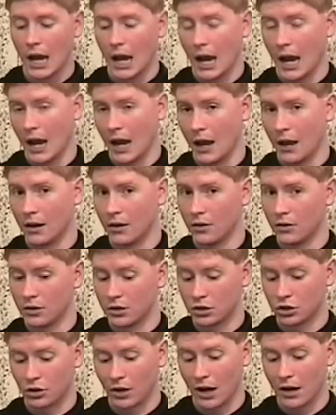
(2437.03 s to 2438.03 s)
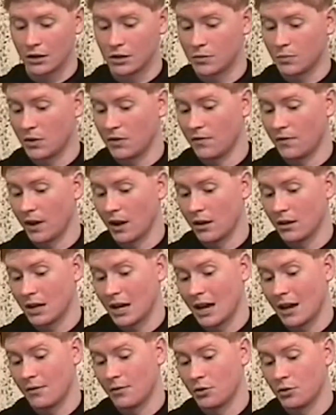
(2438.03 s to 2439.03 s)
And the shroud has been found to
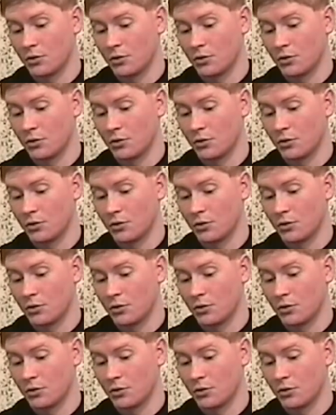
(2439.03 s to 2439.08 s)
have